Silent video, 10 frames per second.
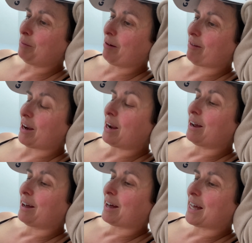merry,
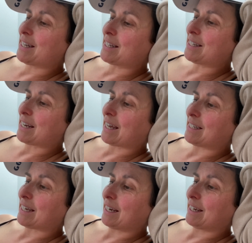
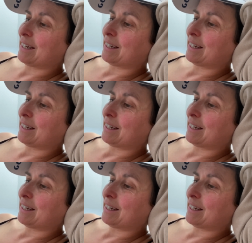understanding.